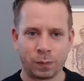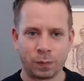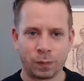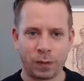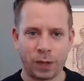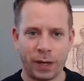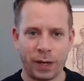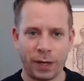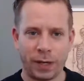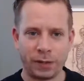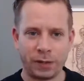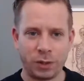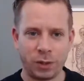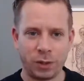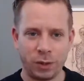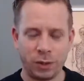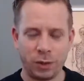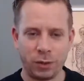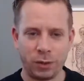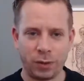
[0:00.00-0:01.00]
And as
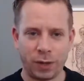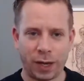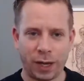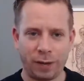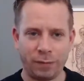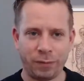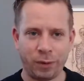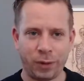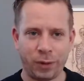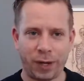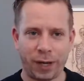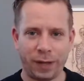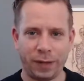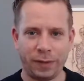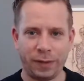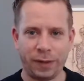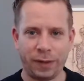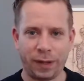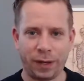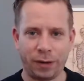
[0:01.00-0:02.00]
you have your
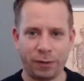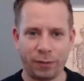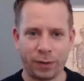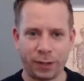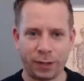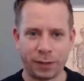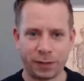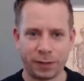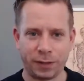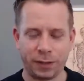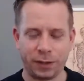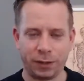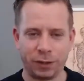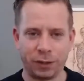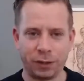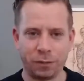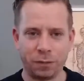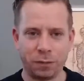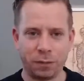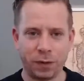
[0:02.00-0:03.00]
hand there resting, you
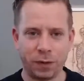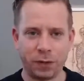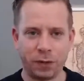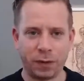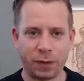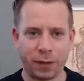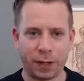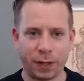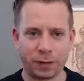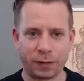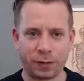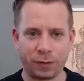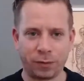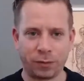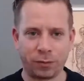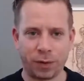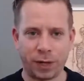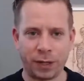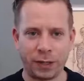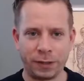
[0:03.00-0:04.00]
can feel that that's a
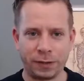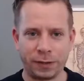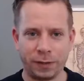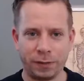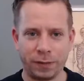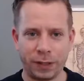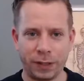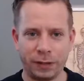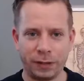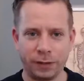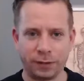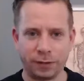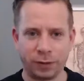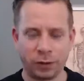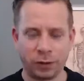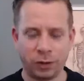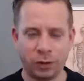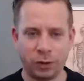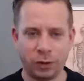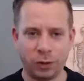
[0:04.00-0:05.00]
relatively
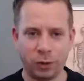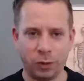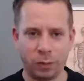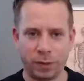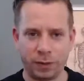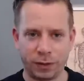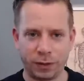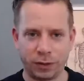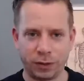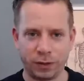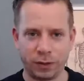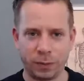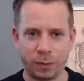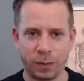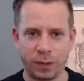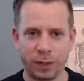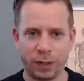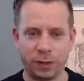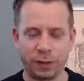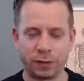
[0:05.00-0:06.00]
secure position to
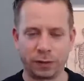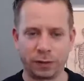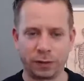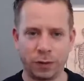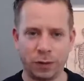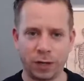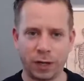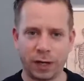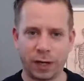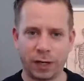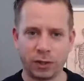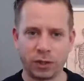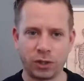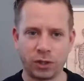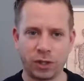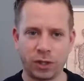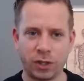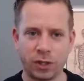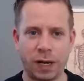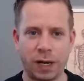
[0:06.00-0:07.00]
be in. So you can actually
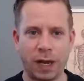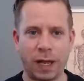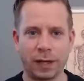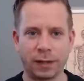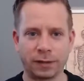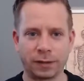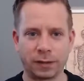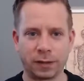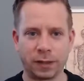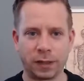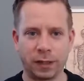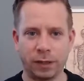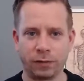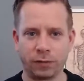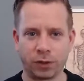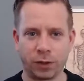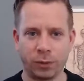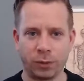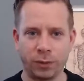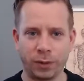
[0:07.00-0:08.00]
relax the left
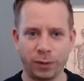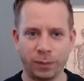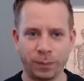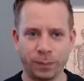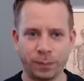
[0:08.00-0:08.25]
shoulder.